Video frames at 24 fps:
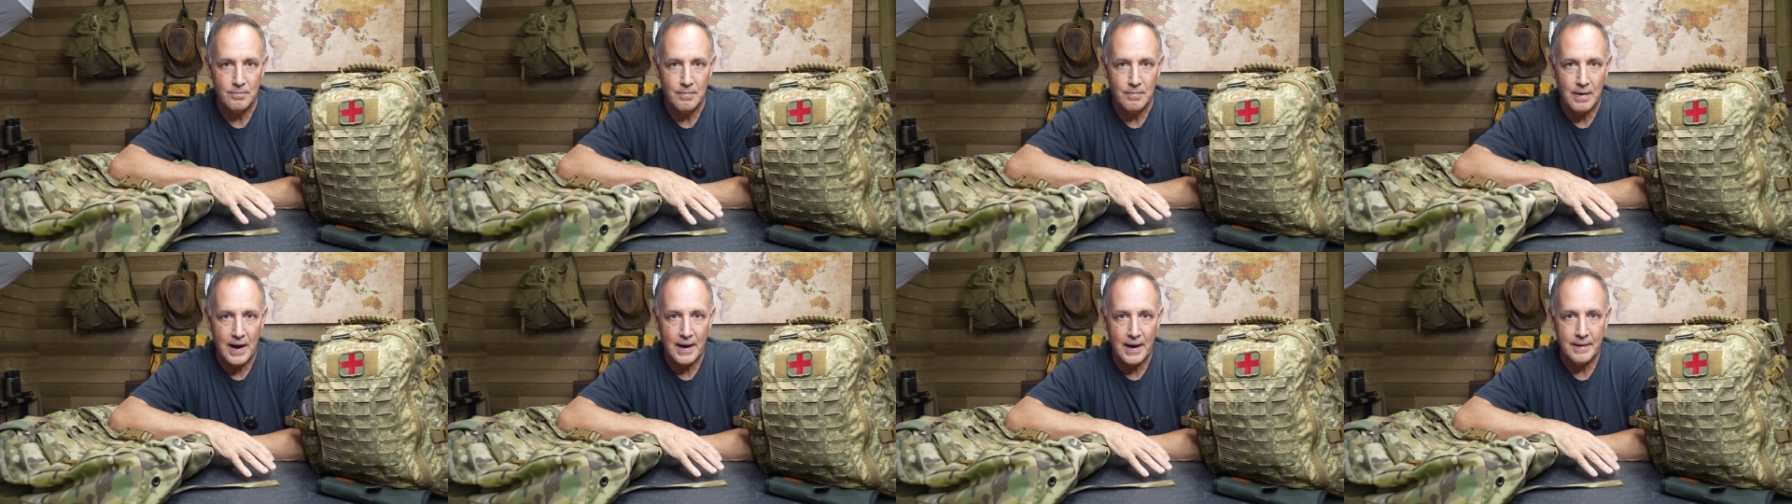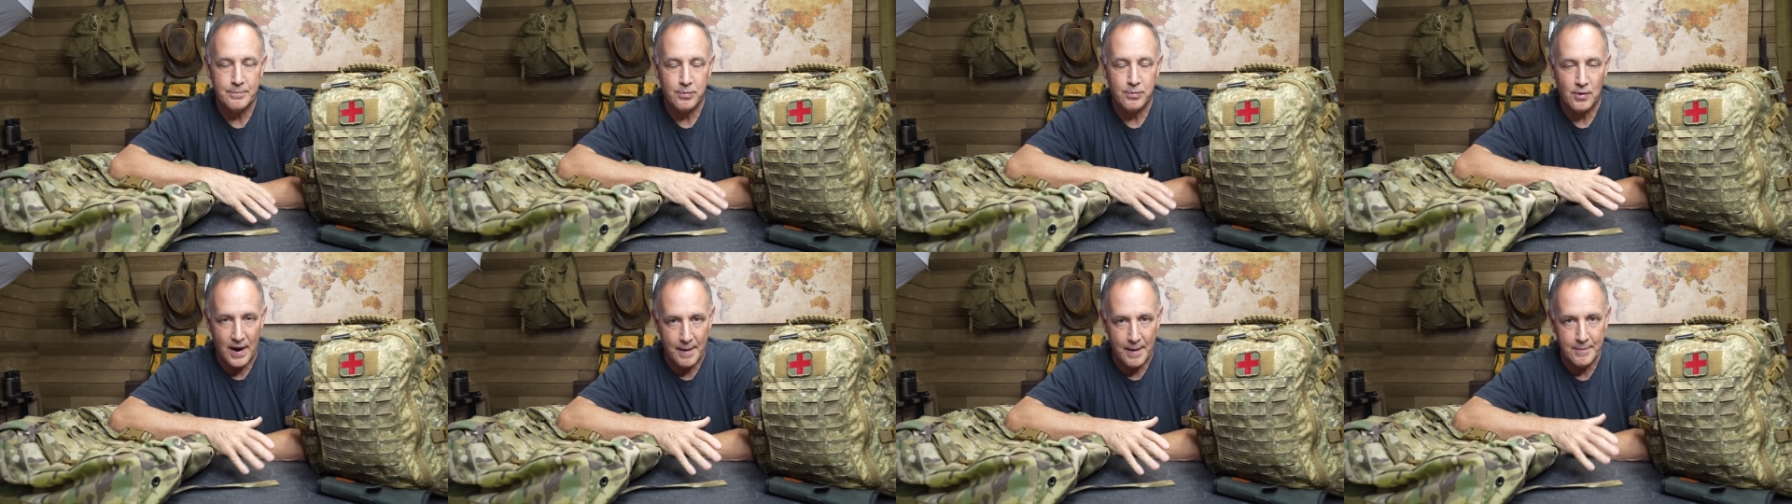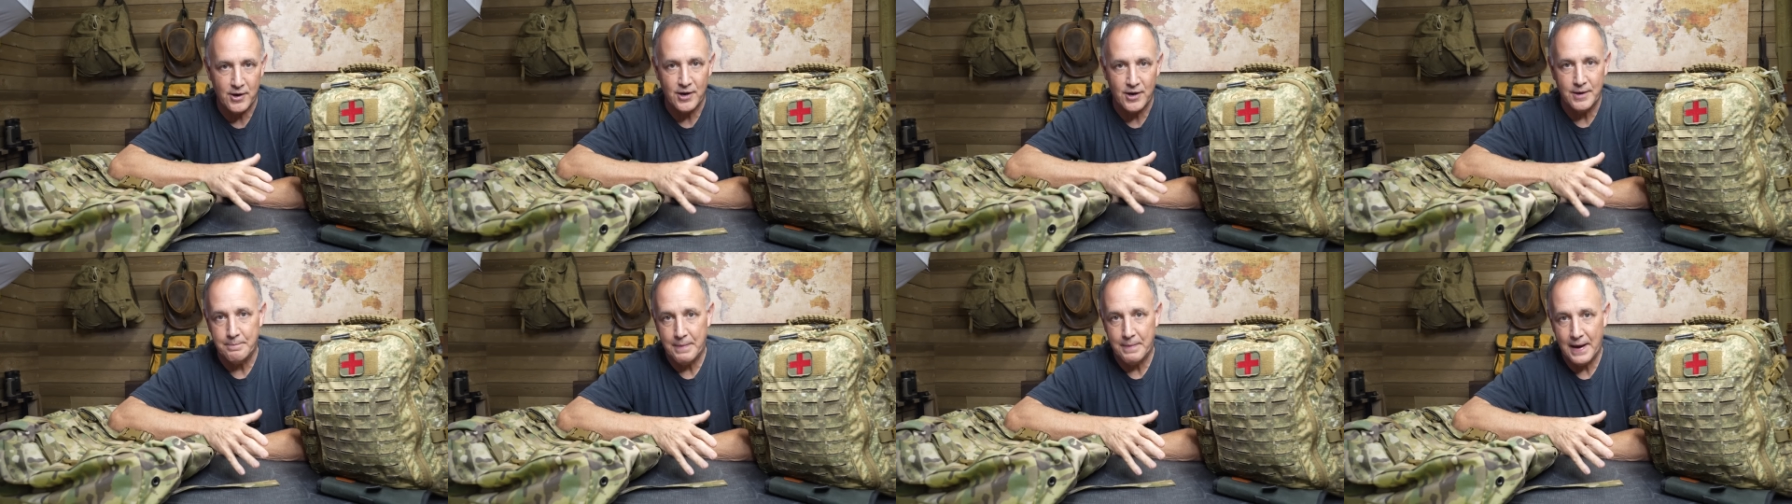my
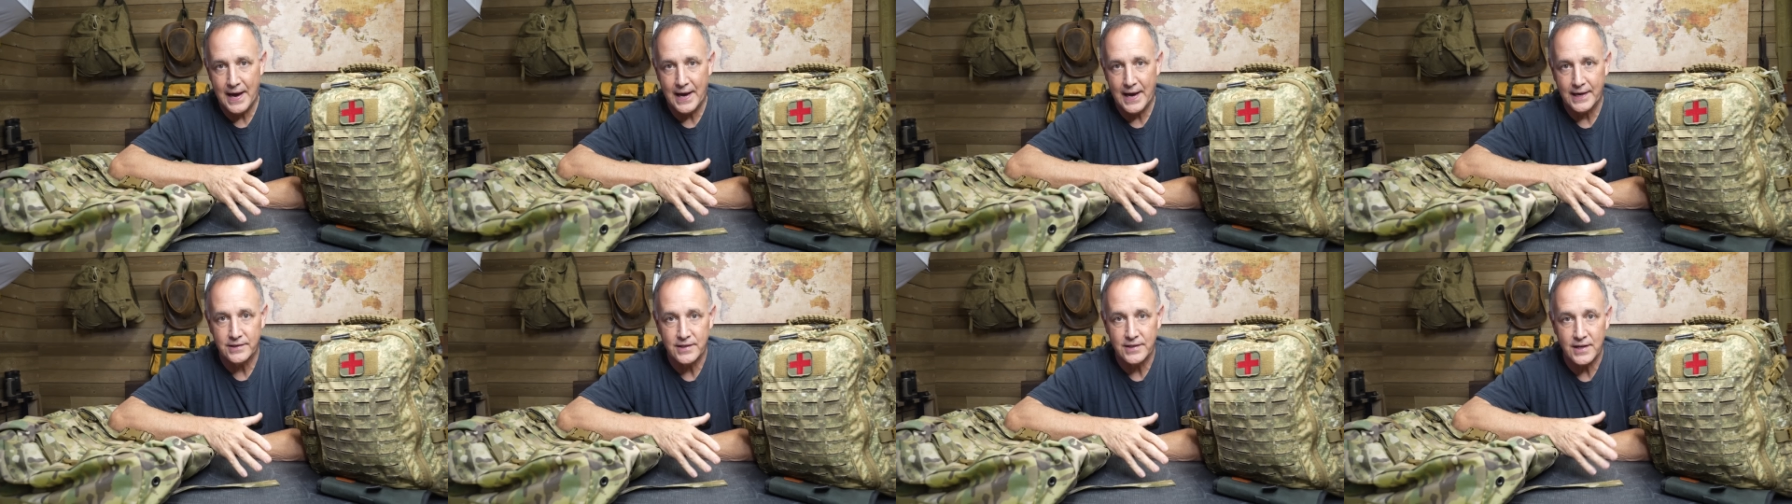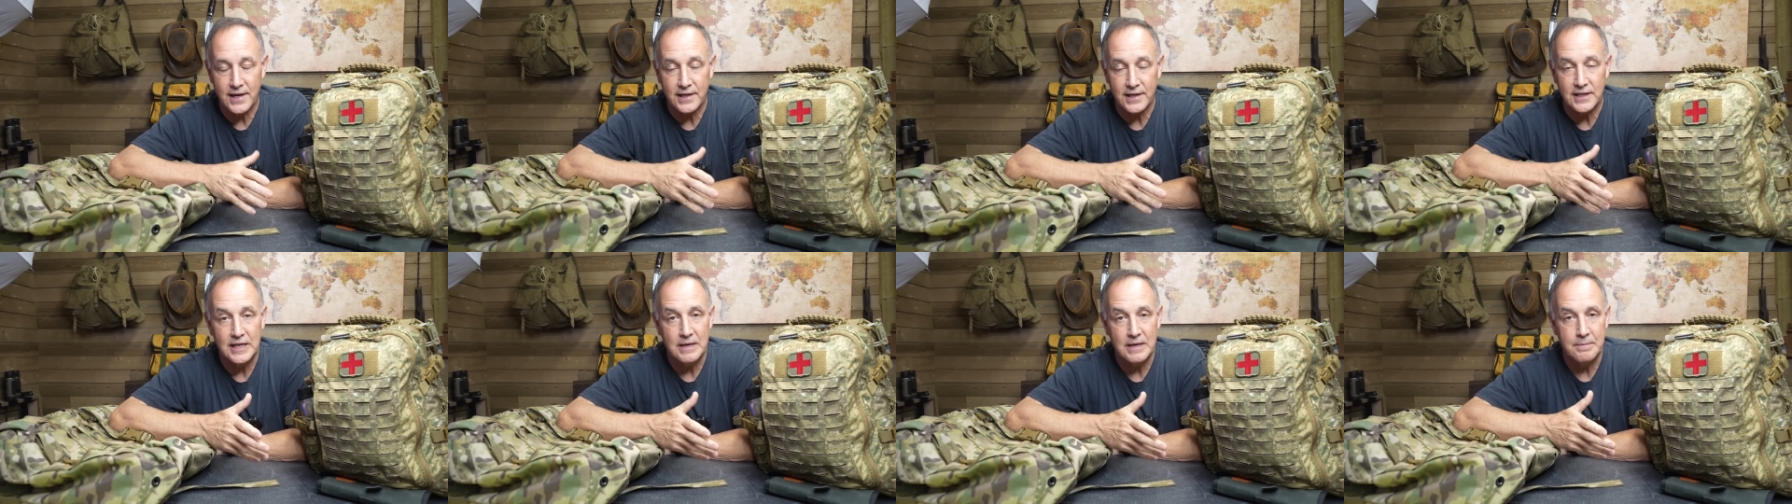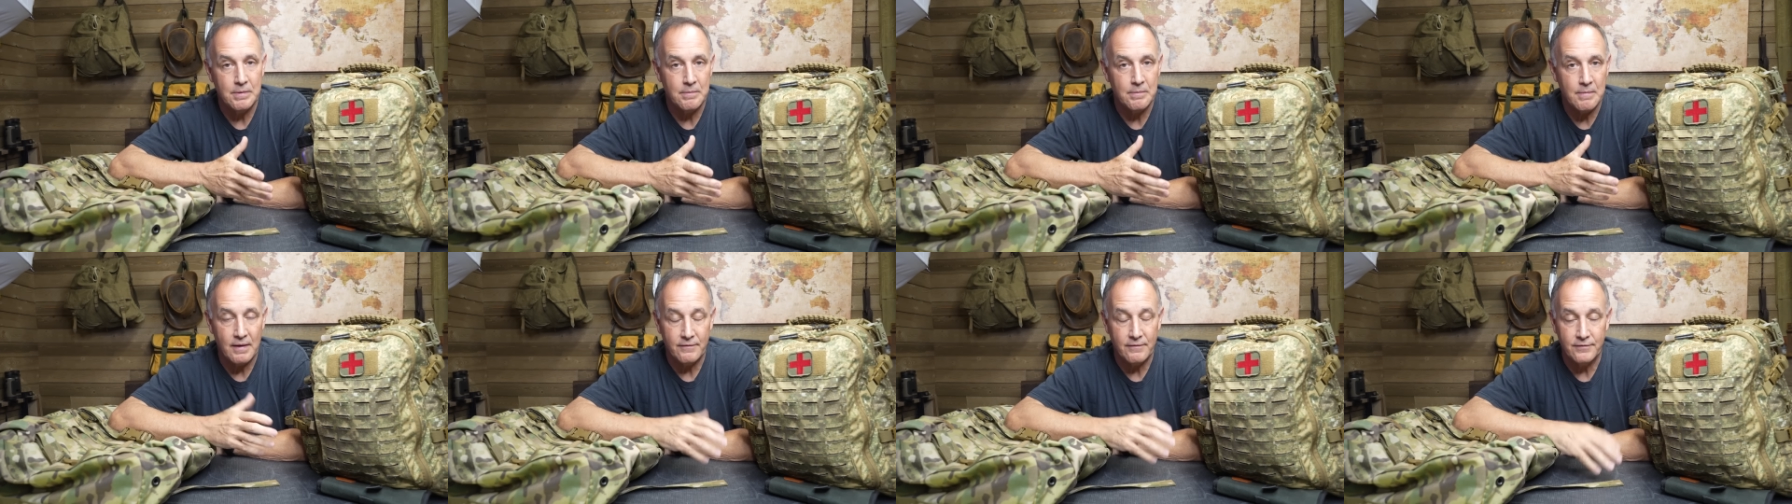primary bag that I
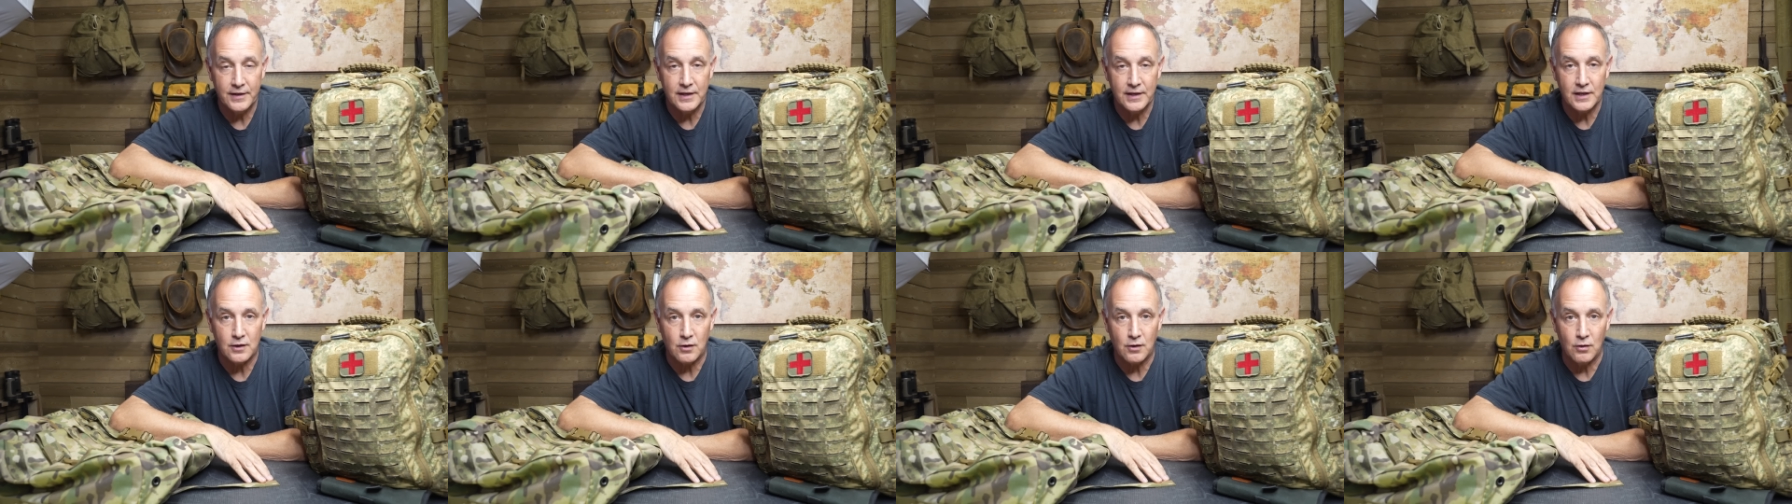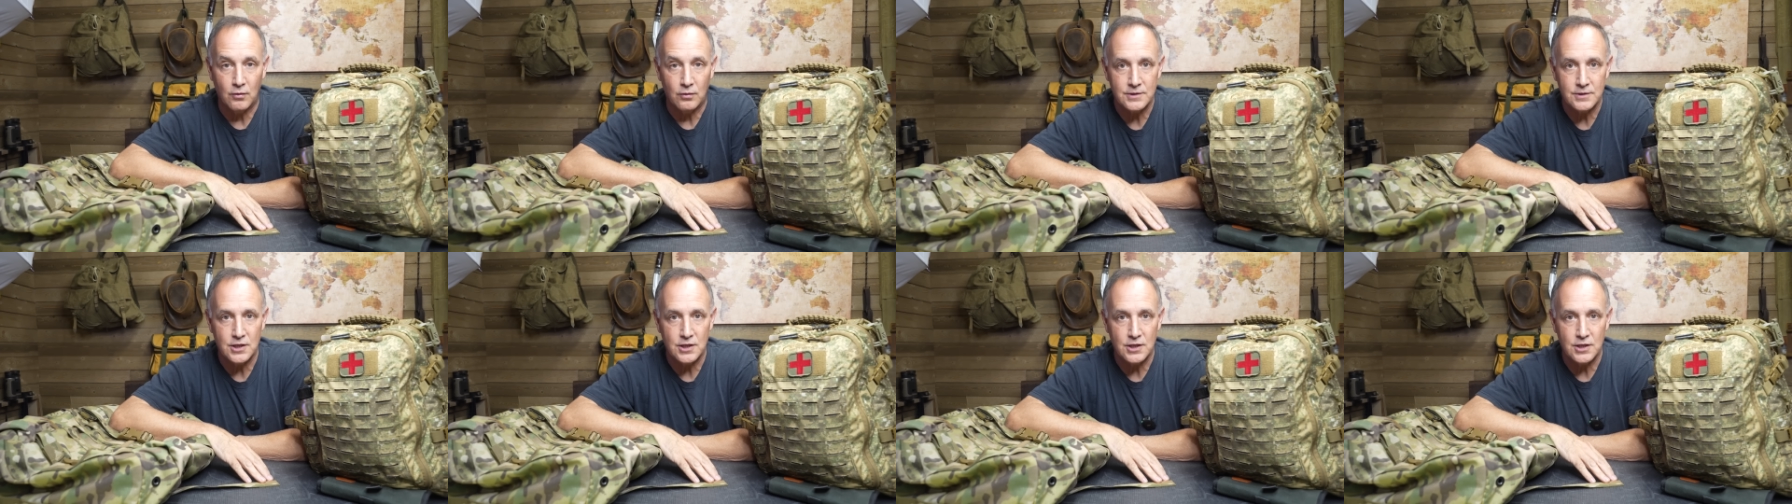keep in my vehicle.